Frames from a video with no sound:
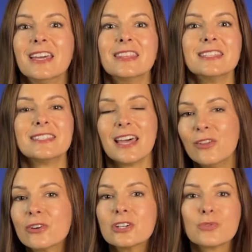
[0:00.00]
the
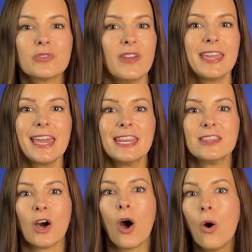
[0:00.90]
sellers were
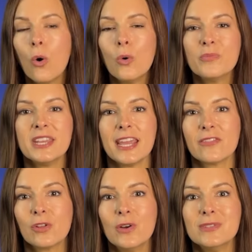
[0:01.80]
vacating the home the day
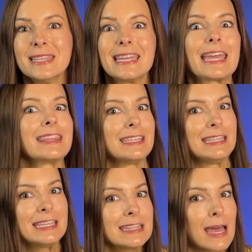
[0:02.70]
of closing and they
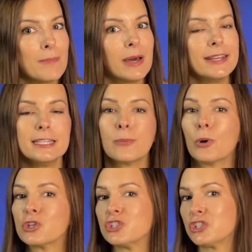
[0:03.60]
needed that money to
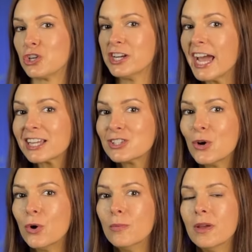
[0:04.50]
purchase their next
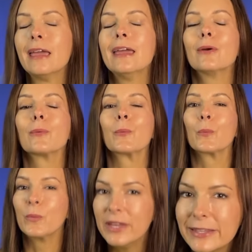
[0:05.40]
home. It
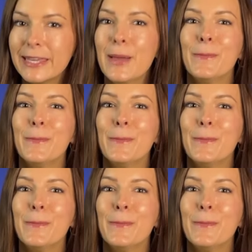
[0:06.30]
really